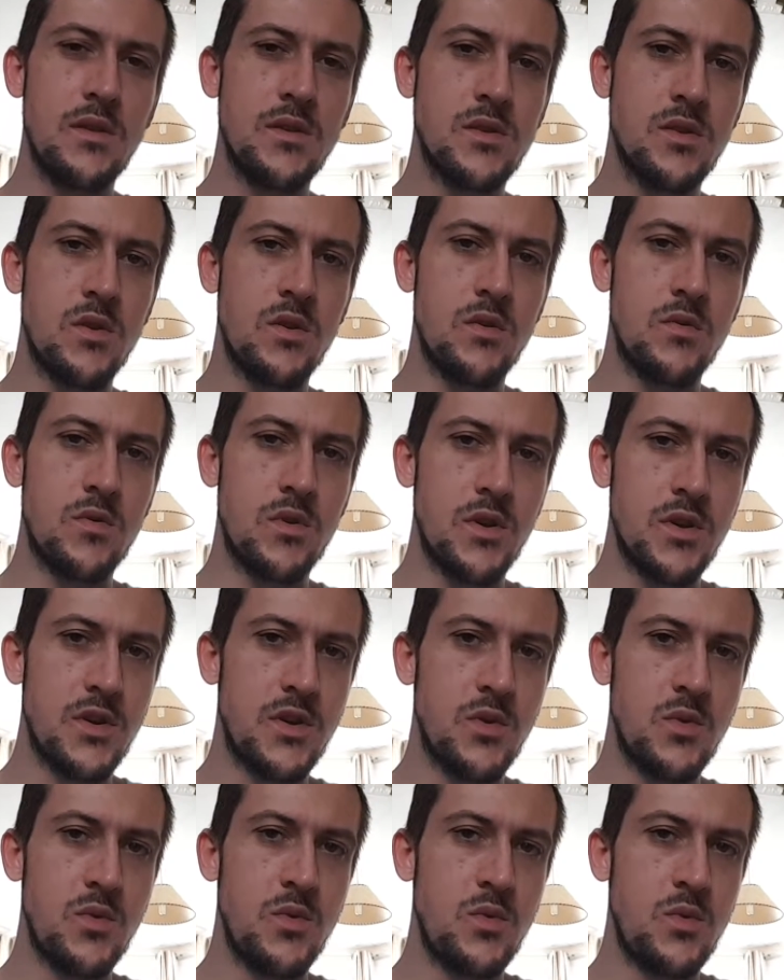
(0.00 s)
so
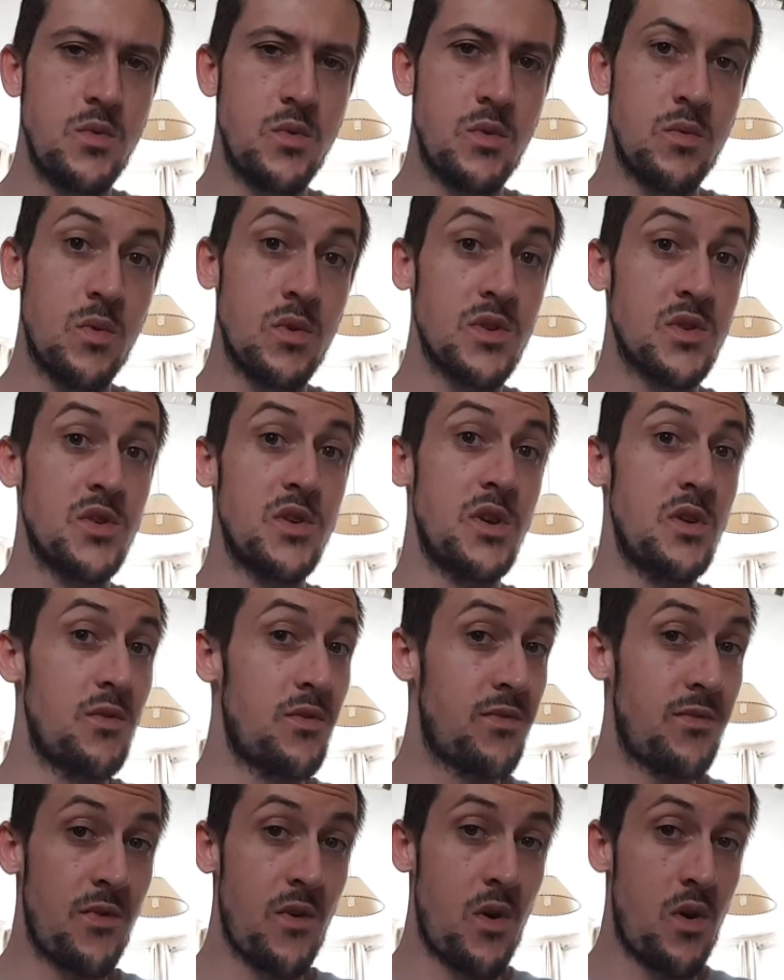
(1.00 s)
was gonna do
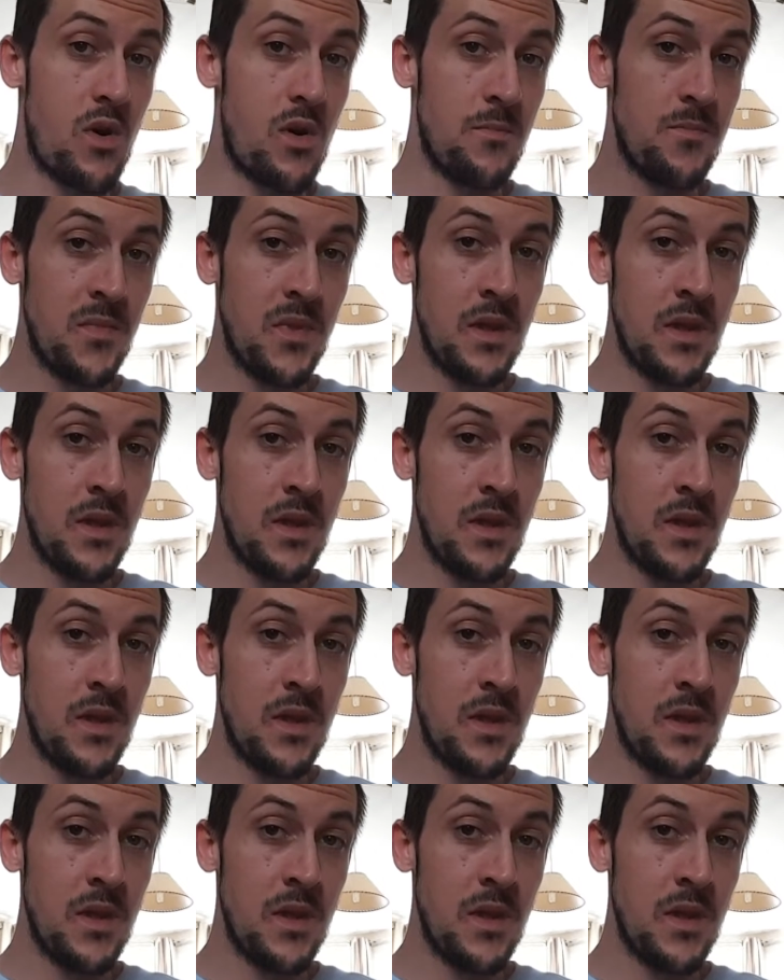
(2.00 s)
four,